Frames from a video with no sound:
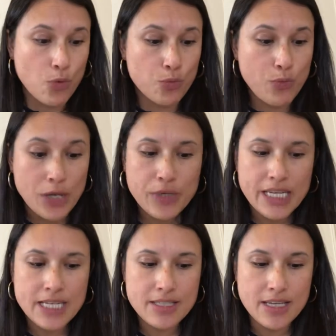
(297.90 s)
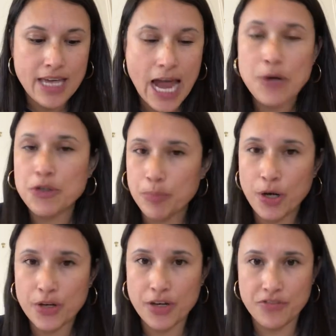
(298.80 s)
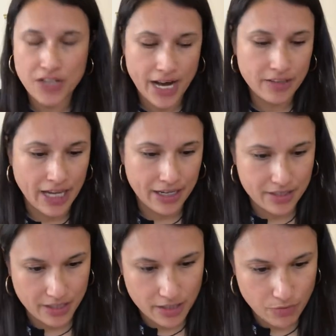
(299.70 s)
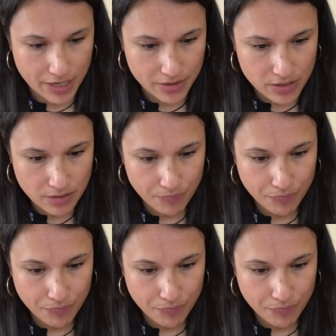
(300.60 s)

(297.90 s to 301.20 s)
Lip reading: Rhetoric is the counterpart of dialectic, he writes.